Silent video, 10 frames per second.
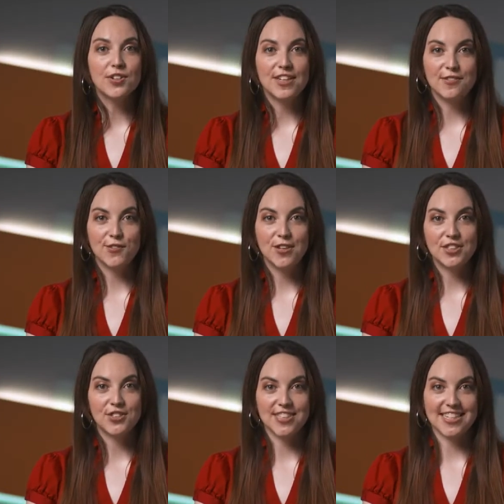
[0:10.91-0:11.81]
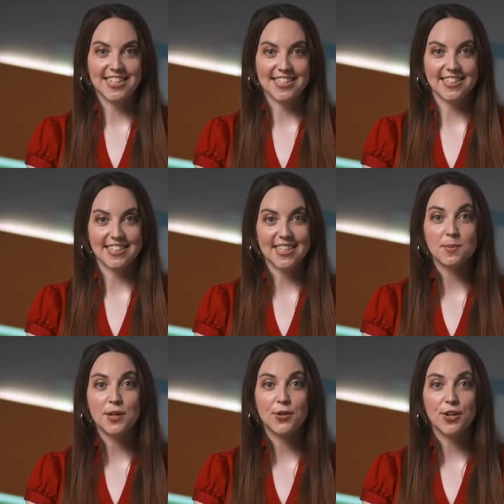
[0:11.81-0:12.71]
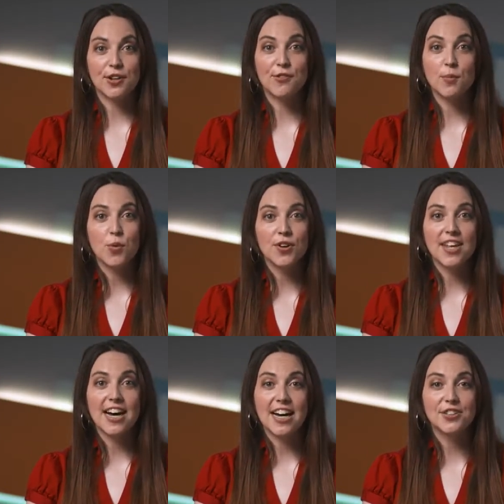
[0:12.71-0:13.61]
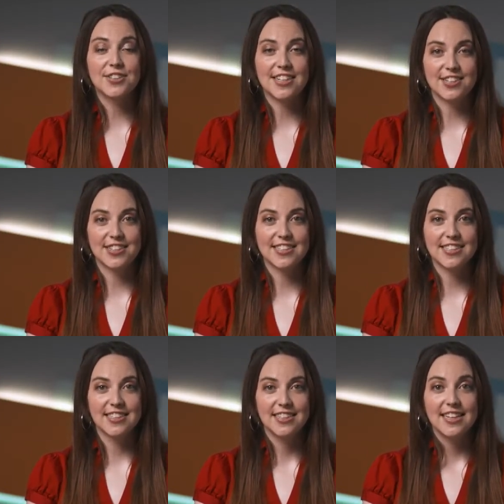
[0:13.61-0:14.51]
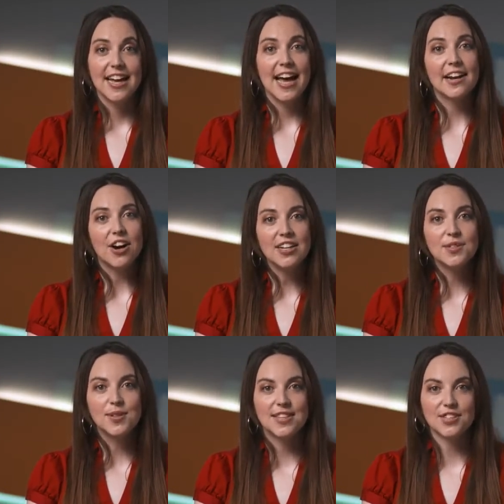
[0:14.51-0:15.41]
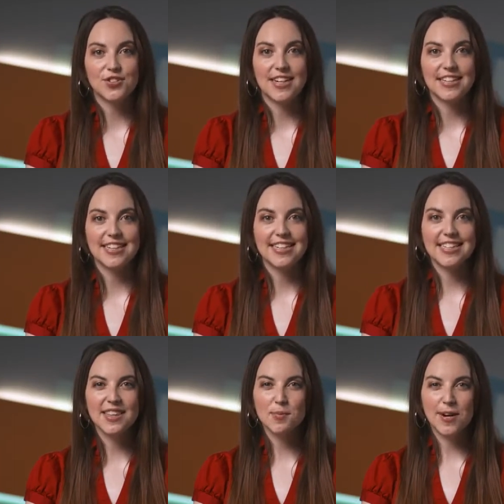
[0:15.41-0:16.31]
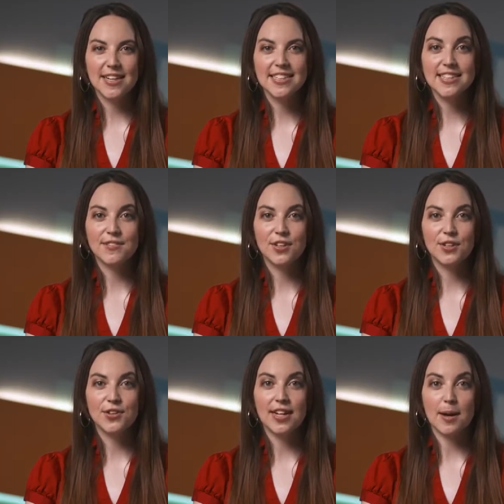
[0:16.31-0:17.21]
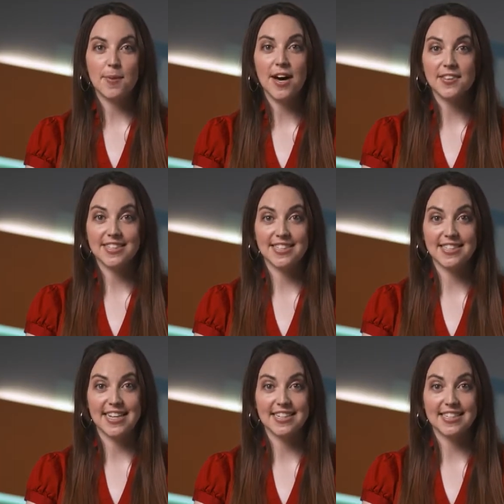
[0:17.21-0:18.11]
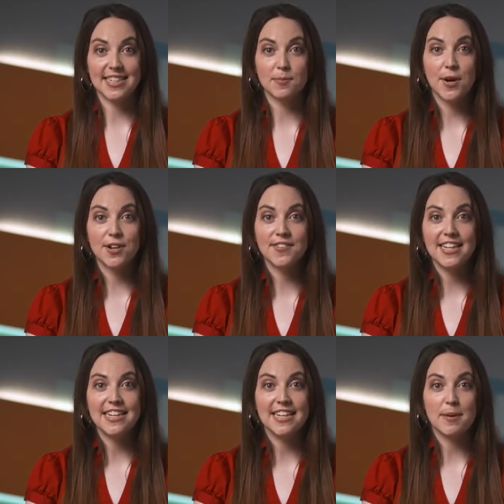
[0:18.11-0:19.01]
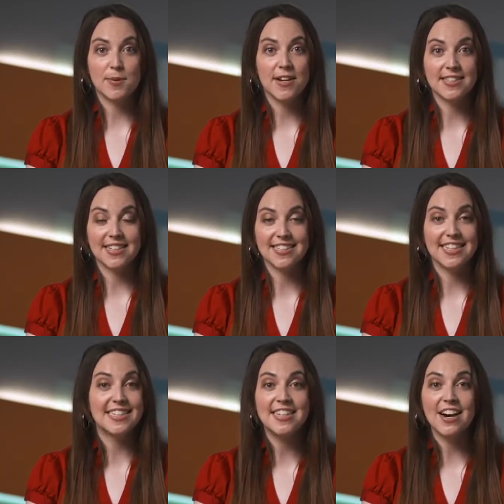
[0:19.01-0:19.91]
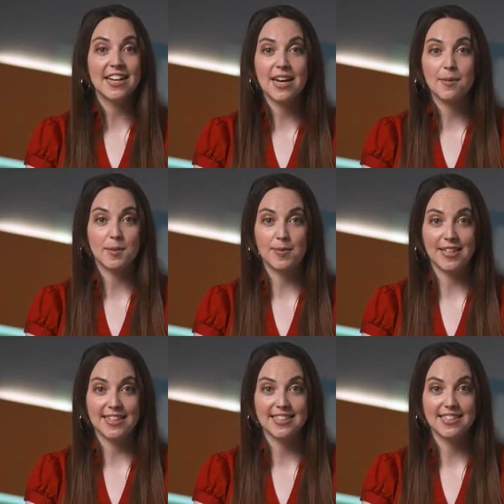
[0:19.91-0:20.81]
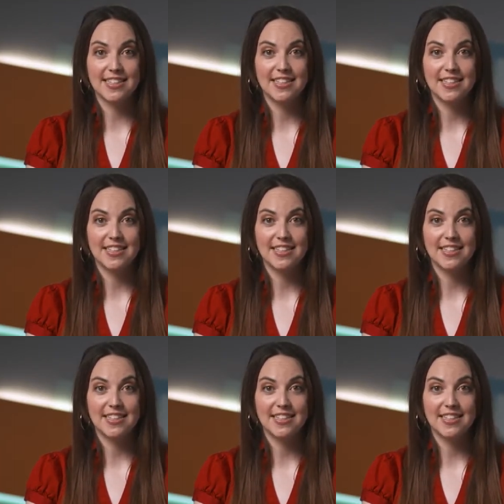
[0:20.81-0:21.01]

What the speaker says: of inferential statistics has been growing for more than 100 years. At odds with this trend is that the practice of including hypothesis tests as part of the EDA process is not commonplace.